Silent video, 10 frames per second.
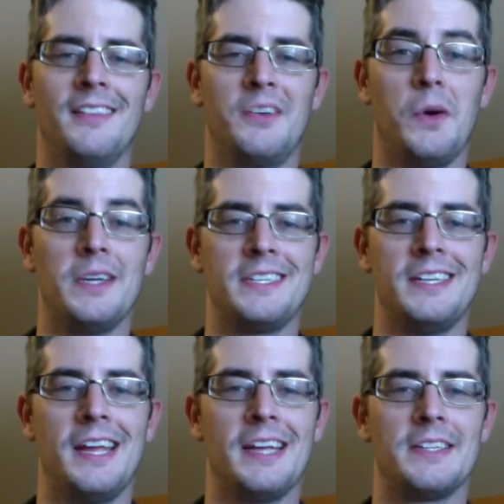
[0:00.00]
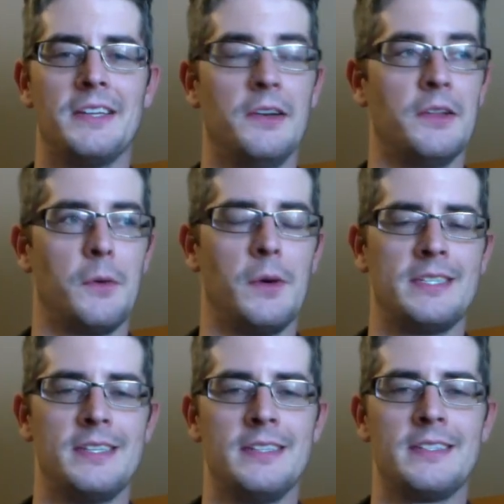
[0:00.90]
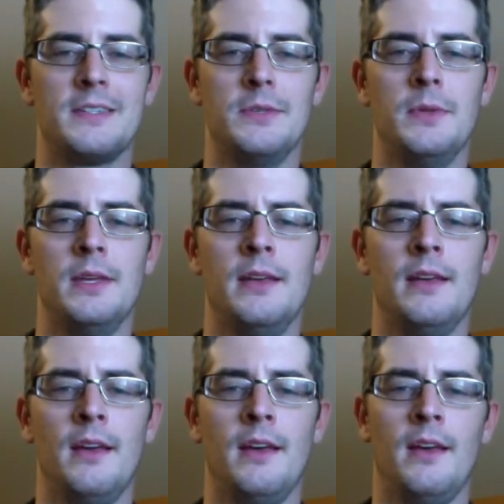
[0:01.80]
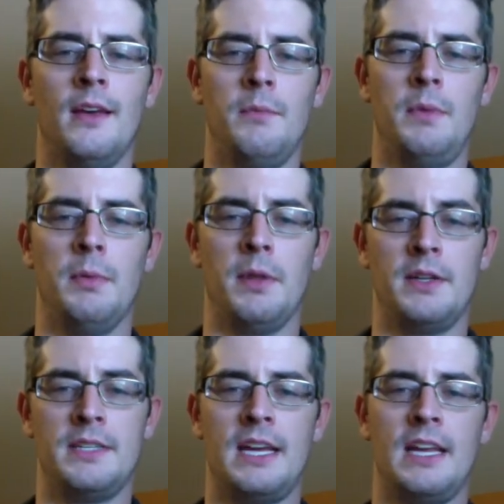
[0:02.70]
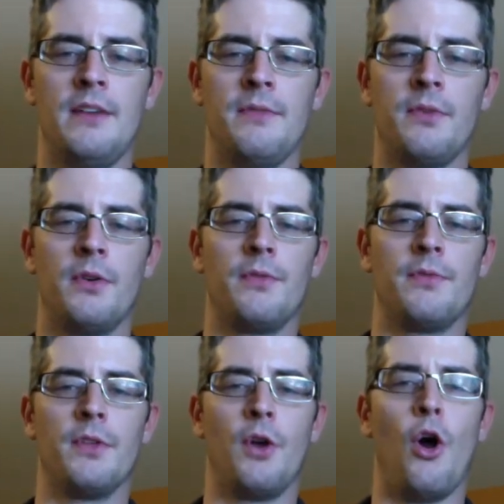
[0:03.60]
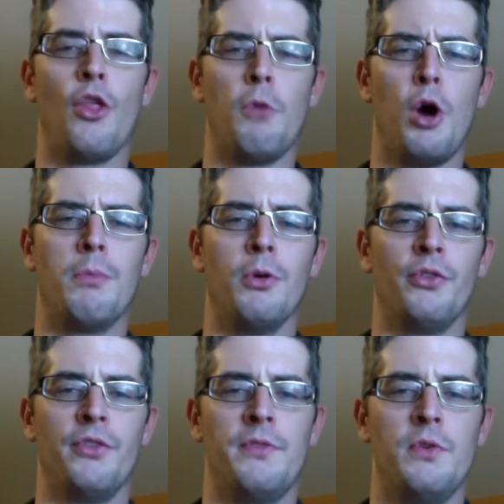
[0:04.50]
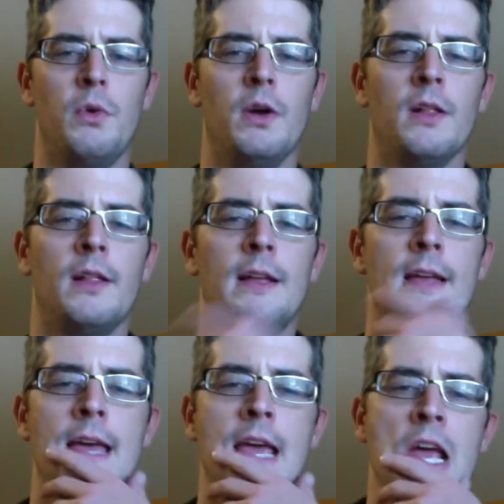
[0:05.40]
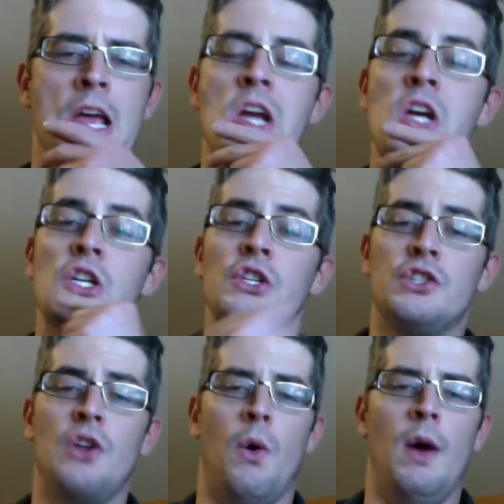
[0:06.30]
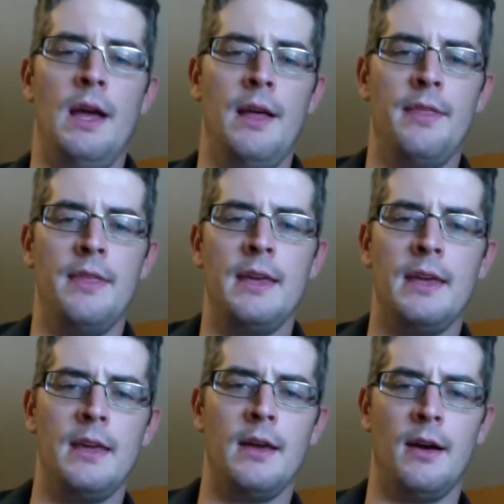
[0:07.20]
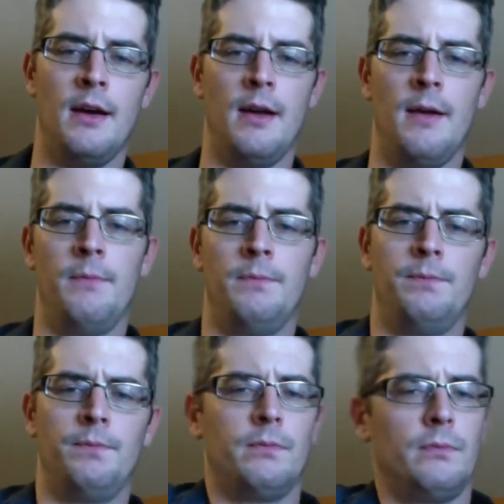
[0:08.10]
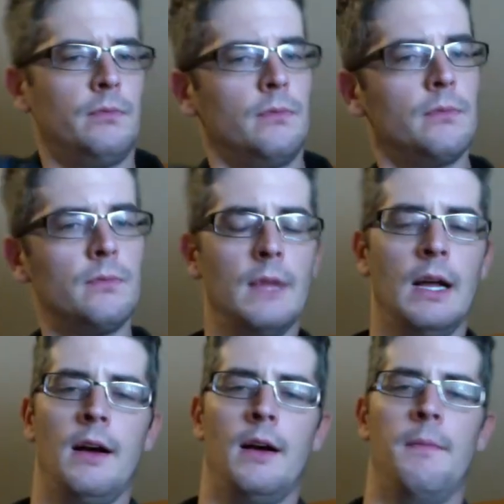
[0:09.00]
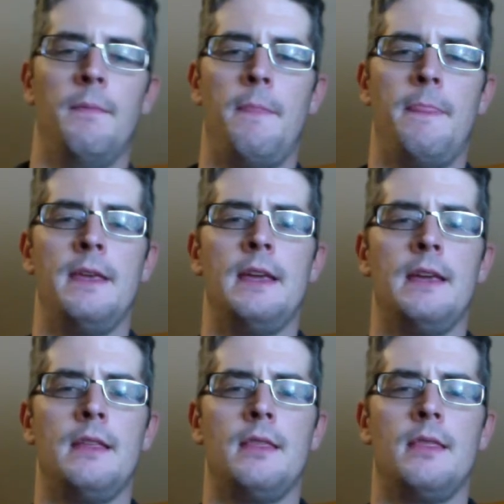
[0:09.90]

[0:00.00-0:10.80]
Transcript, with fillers: question answer or the questions to the people that are taking it for for the, all the marbles, if you will. So the uh, um, the